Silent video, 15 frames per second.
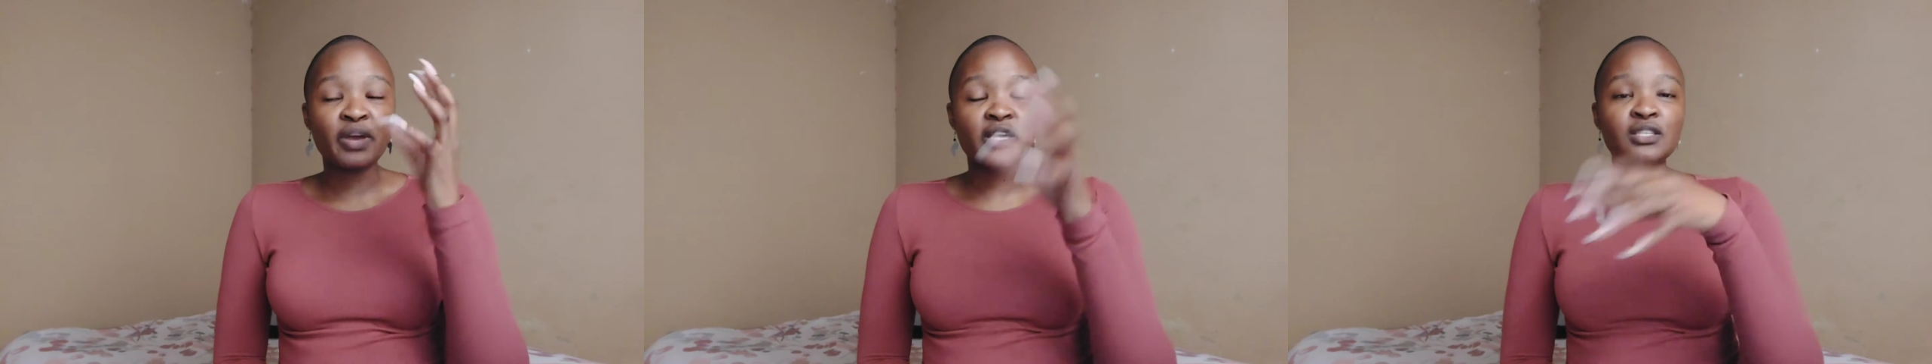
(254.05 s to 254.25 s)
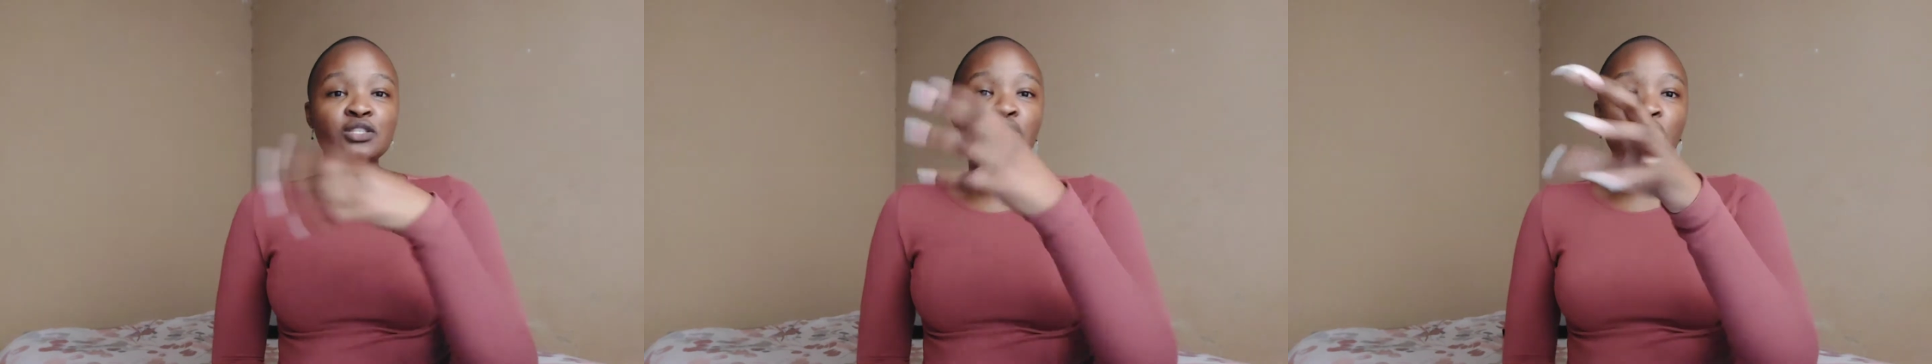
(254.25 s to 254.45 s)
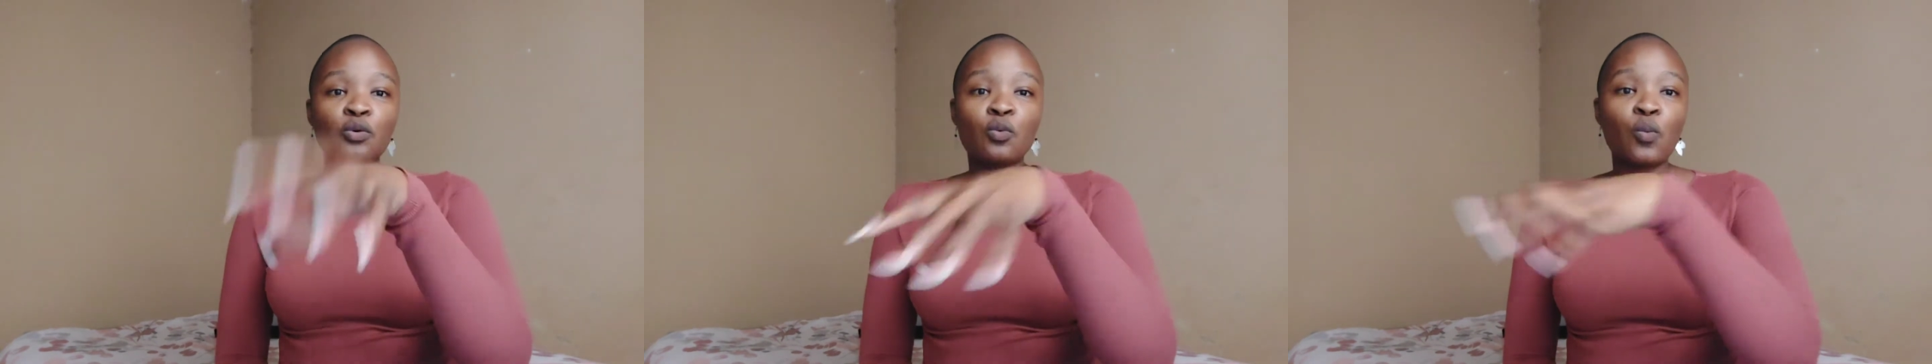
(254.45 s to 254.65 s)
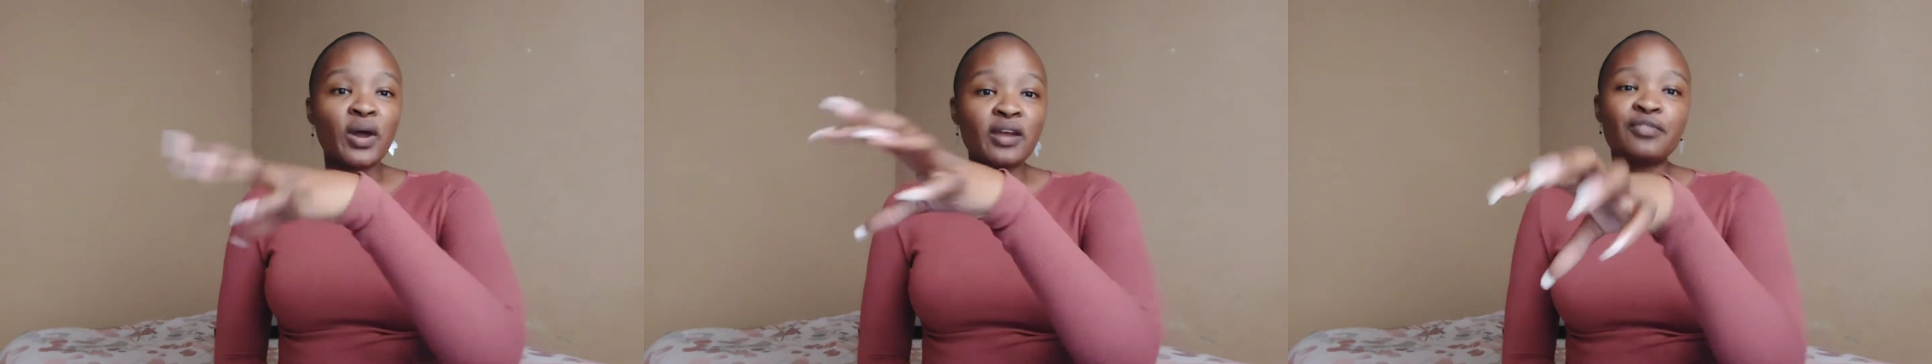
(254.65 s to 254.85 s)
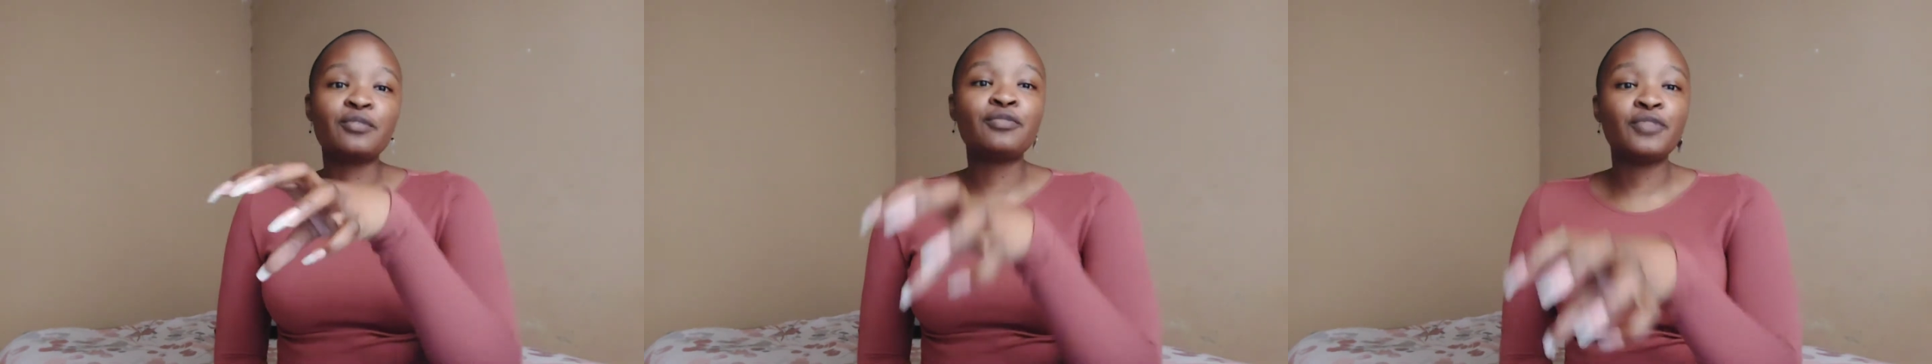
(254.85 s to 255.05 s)
based on
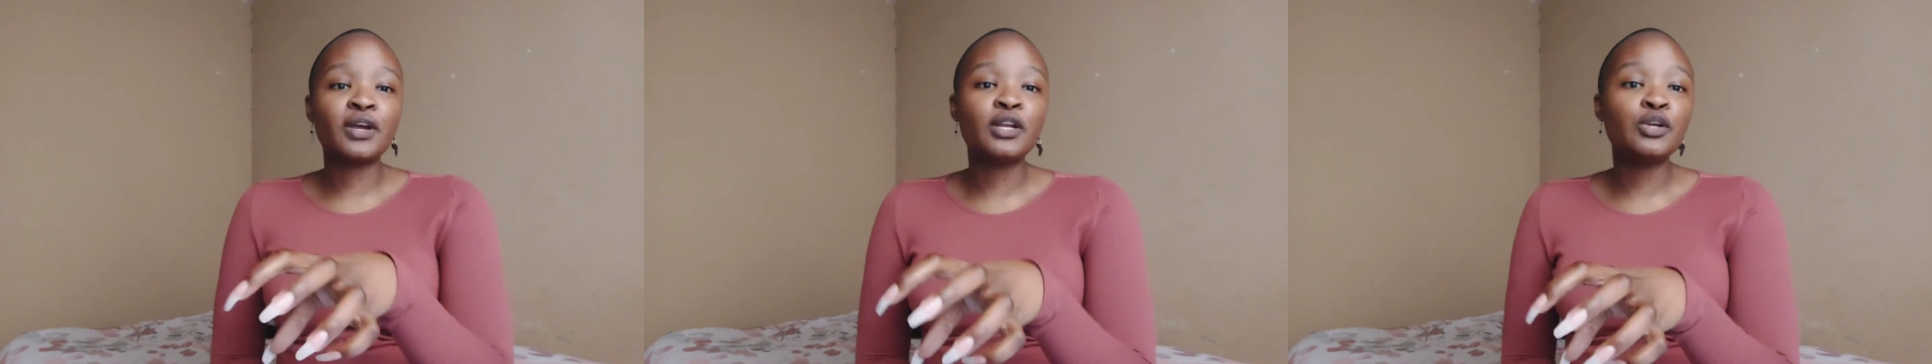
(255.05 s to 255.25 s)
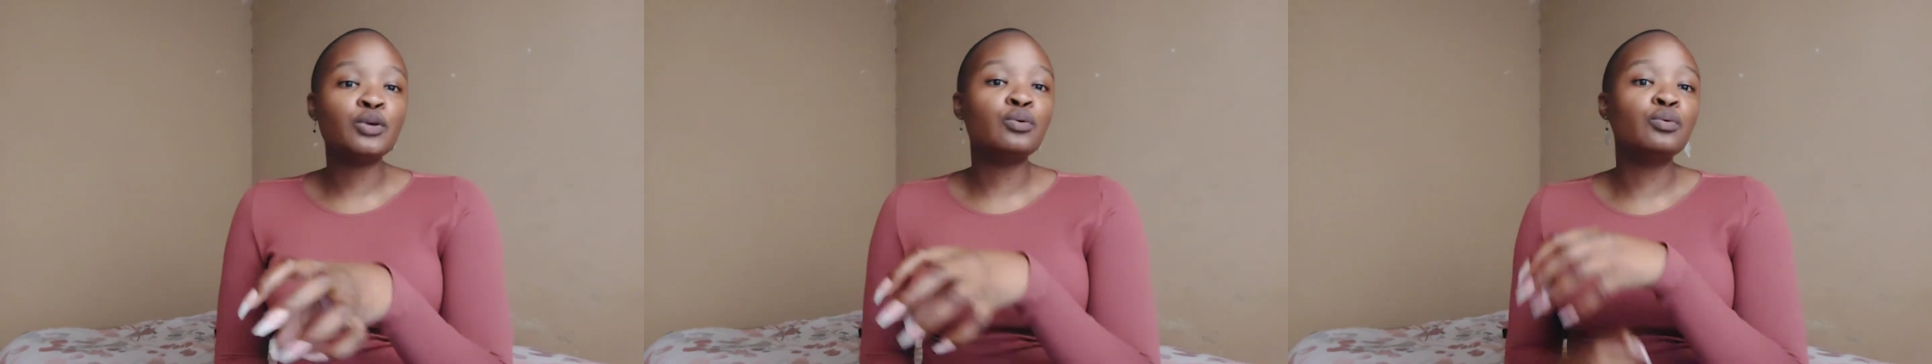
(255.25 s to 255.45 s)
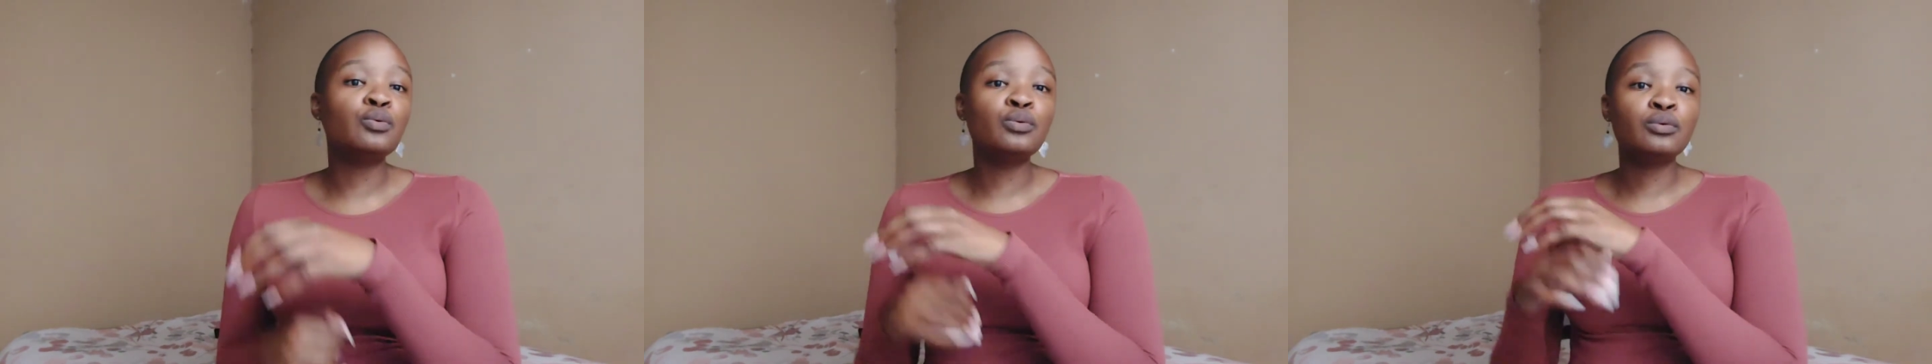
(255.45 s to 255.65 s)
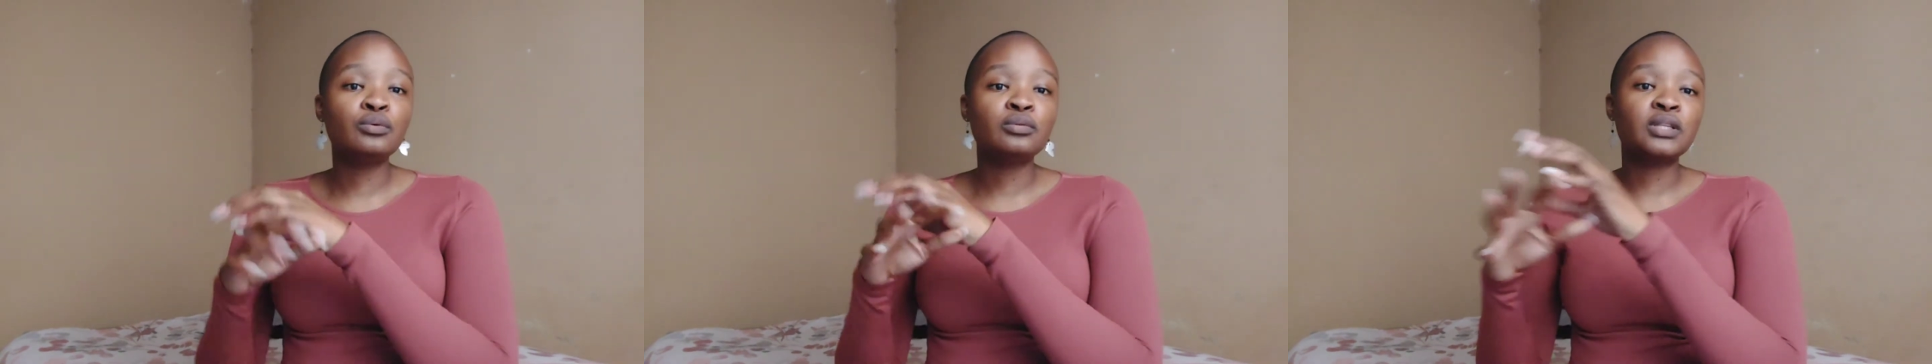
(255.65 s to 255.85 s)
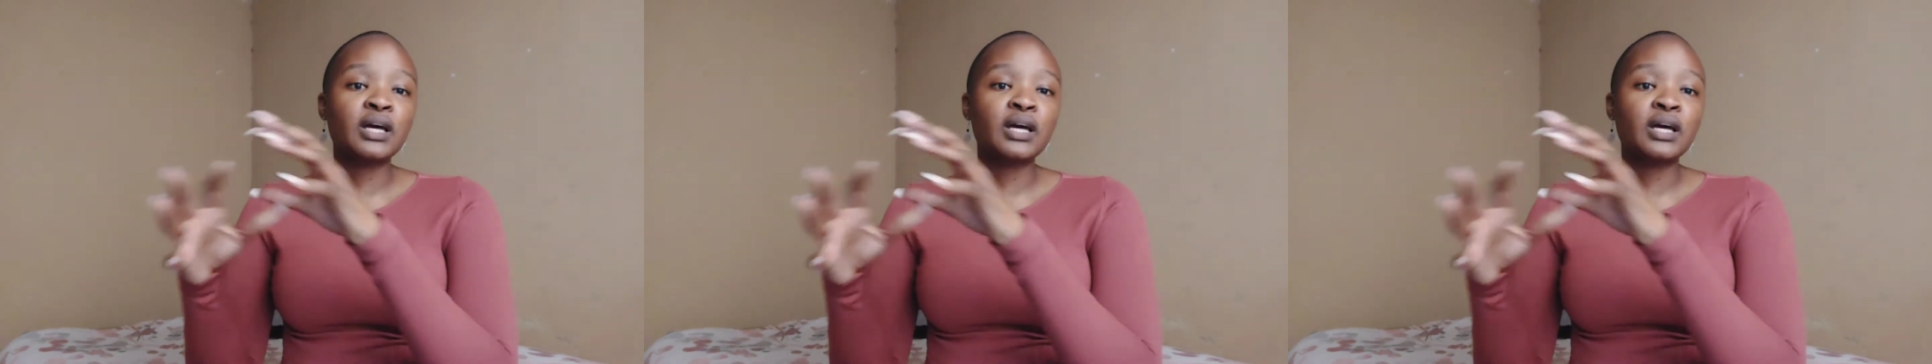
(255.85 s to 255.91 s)
whatever value